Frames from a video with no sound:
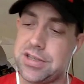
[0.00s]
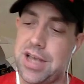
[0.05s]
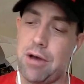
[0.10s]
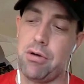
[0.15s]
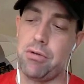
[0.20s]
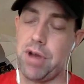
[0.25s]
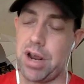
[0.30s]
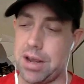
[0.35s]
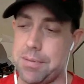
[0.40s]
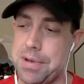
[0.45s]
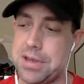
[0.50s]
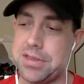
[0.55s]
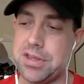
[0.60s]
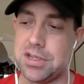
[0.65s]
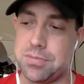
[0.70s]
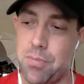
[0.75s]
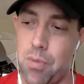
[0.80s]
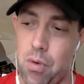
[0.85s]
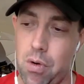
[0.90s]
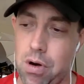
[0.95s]
I would recommend
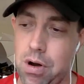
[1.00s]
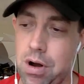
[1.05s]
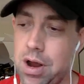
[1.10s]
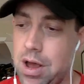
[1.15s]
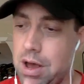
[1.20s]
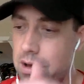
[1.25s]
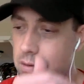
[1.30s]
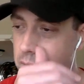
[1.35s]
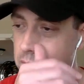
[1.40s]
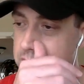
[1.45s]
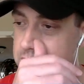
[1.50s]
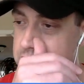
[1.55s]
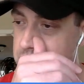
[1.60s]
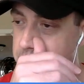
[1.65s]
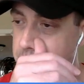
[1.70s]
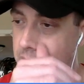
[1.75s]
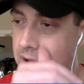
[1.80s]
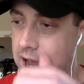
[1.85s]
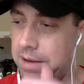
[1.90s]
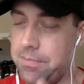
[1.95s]
this more when
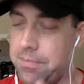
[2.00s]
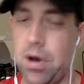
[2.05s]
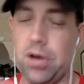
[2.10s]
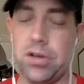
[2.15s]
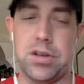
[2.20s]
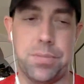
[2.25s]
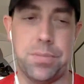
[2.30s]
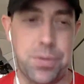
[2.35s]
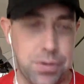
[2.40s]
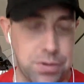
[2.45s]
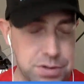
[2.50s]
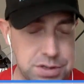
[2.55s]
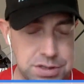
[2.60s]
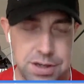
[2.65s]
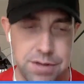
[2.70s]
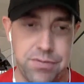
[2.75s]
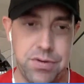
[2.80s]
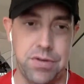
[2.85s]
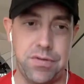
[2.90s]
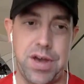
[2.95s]
you're buying multiples.
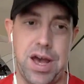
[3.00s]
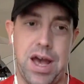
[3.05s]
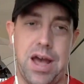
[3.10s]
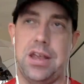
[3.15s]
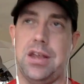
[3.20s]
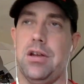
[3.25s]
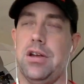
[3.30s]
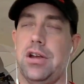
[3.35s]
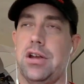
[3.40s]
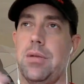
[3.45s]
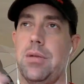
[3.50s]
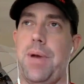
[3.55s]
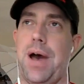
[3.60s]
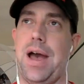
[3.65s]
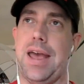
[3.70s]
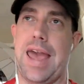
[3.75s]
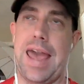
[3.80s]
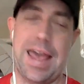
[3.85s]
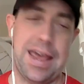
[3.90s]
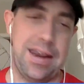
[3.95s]
If you've got, you're going to
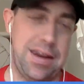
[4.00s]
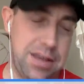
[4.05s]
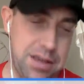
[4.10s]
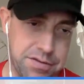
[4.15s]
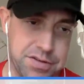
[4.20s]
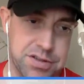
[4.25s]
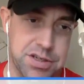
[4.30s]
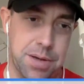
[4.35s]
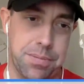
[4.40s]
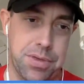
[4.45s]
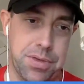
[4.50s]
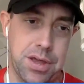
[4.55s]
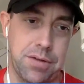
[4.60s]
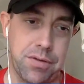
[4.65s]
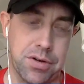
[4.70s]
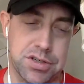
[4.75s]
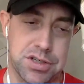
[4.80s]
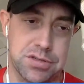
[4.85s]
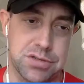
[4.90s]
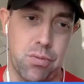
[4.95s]
buy 80 of
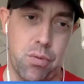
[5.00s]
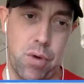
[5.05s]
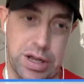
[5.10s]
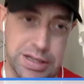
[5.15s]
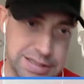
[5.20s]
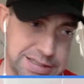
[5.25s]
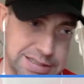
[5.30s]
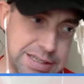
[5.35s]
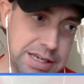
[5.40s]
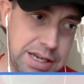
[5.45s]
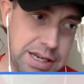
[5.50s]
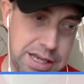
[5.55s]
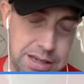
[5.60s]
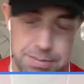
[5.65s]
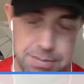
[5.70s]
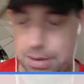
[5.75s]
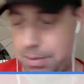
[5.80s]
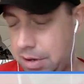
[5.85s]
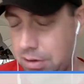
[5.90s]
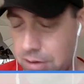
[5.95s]
something versus one CD,
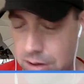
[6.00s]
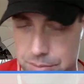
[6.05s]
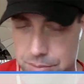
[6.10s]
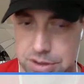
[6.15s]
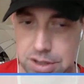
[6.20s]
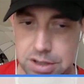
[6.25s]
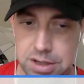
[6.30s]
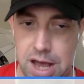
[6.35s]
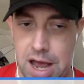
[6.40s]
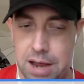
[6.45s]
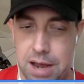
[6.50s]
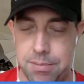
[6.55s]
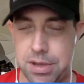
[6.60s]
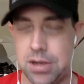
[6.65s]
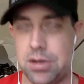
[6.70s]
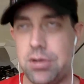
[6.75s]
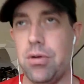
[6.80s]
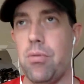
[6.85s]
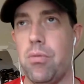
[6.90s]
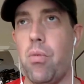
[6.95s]
maybe you don't want to put the time
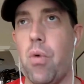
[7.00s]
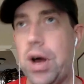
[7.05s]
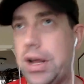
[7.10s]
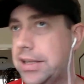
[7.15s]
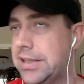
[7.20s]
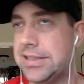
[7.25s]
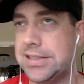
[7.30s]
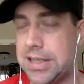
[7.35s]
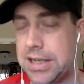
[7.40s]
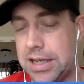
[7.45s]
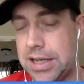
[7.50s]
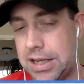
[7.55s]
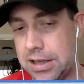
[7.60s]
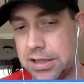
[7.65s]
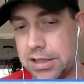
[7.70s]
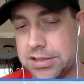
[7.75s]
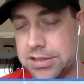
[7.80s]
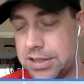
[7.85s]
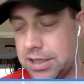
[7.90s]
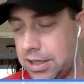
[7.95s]
into a one CD
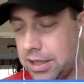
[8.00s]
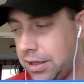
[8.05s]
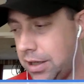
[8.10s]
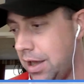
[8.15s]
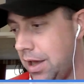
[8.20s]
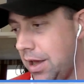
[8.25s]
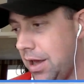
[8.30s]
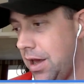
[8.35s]
listing.